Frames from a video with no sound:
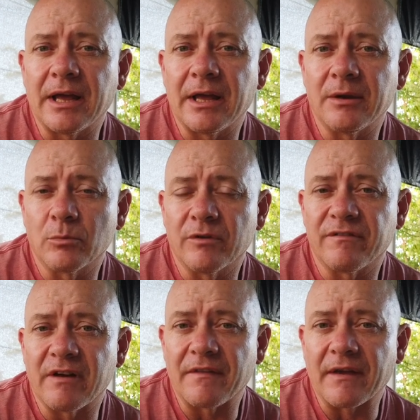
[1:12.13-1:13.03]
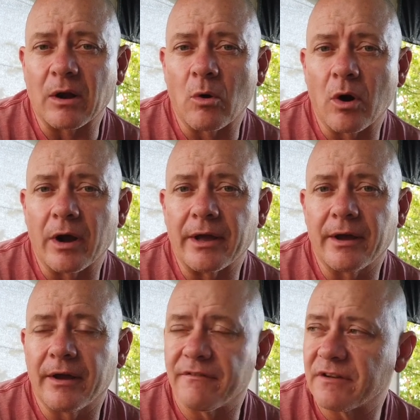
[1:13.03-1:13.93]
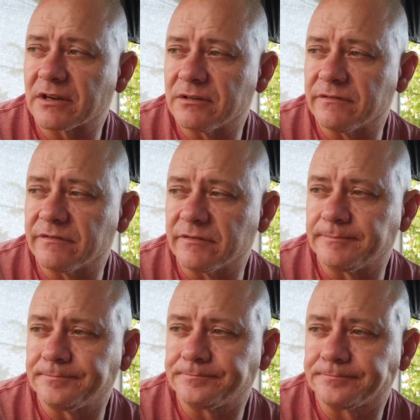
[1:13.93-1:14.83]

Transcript: and we found that quite effective.